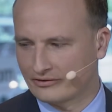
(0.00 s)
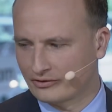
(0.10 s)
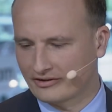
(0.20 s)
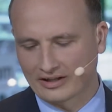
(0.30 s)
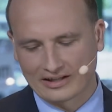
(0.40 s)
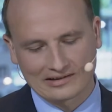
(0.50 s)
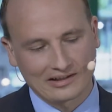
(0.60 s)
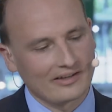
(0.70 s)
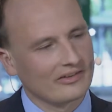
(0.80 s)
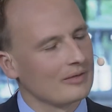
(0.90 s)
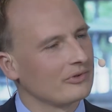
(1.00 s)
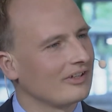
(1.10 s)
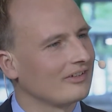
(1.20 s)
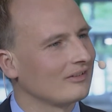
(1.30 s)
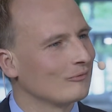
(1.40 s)
As a kind of test, I did
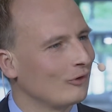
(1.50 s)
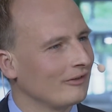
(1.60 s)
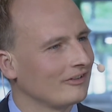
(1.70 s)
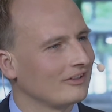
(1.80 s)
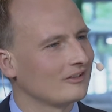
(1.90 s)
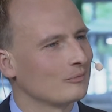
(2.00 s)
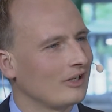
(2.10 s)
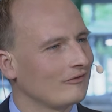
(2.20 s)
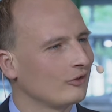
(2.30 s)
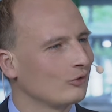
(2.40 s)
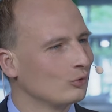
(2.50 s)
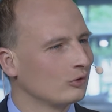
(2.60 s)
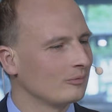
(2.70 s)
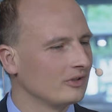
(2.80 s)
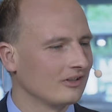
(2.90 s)
try to configure a piece of office
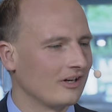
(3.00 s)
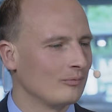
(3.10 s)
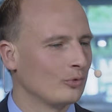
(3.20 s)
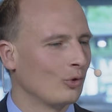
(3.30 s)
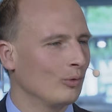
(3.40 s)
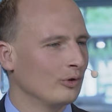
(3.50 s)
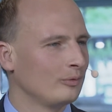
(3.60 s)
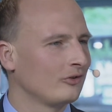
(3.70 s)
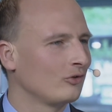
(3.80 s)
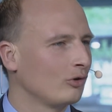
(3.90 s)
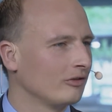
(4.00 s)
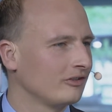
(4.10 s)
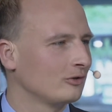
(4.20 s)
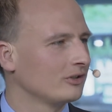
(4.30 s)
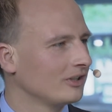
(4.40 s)
furniture myself with a
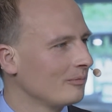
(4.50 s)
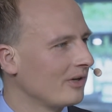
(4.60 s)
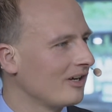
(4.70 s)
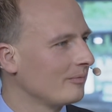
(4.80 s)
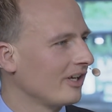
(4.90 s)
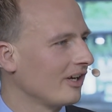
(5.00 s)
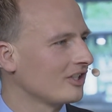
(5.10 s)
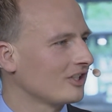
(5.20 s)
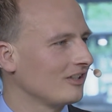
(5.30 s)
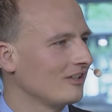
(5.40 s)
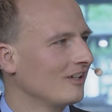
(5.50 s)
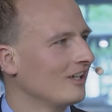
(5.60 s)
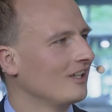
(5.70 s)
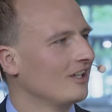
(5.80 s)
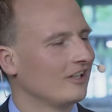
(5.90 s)
manufacturer, but it didn't work out.
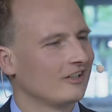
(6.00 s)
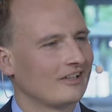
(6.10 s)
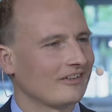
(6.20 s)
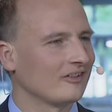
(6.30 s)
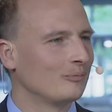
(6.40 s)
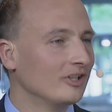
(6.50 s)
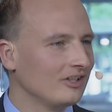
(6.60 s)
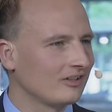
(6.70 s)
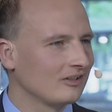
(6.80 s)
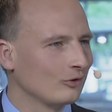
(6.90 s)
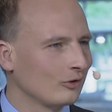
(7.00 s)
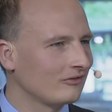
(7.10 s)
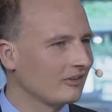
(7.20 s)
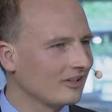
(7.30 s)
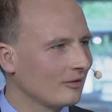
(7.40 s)
Maybe I didn't do enough
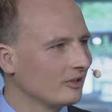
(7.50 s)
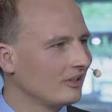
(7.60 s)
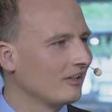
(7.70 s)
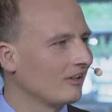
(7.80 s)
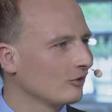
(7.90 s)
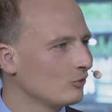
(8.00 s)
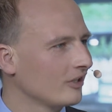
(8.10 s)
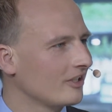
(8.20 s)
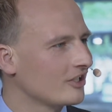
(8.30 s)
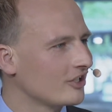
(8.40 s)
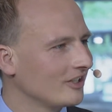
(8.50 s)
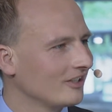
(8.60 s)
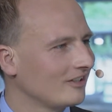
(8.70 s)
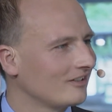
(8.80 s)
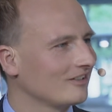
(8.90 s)
research, and so I didn't find
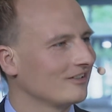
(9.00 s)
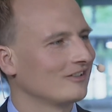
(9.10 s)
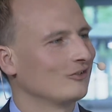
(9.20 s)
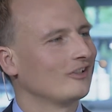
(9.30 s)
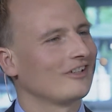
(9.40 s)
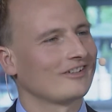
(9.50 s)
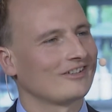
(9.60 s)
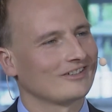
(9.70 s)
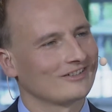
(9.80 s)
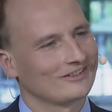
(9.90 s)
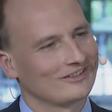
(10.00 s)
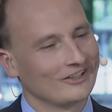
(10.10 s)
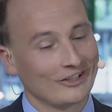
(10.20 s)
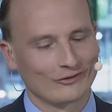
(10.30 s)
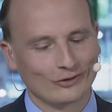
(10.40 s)
it. I basically
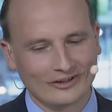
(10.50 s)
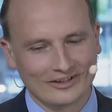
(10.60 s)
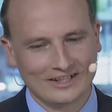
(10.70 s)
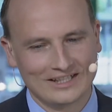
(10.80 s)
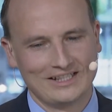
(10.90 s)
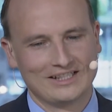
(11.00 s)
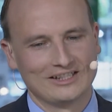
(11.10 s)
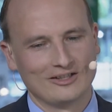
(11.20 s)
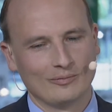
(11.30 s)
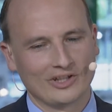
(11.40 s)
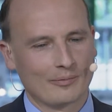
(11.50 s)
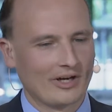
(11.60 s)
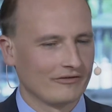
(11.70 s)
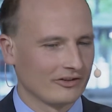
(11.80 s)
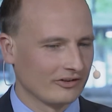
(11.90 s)
just looked for an equivalent to the
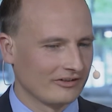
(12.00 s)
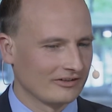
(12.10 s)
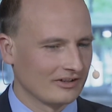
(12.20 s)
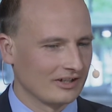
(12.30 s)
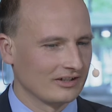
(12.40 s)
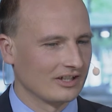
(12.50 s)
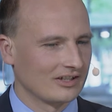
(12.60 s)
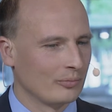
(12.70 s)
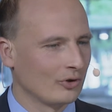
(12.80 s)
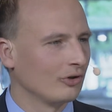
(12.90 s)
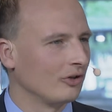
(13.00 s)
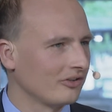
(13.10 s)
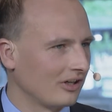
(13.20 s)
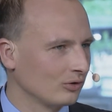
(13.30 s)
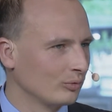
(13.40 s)
car industry, where you can
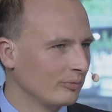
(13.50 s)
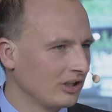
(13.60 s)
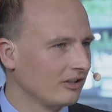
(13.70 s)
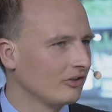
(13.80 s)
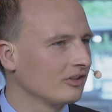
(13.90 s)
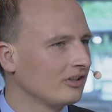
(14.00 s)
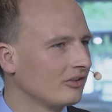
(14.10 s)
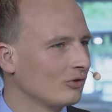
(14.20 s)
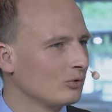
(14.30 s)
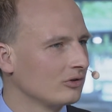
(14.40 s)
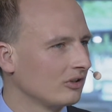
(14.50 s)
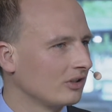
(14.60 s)
individually configure your car,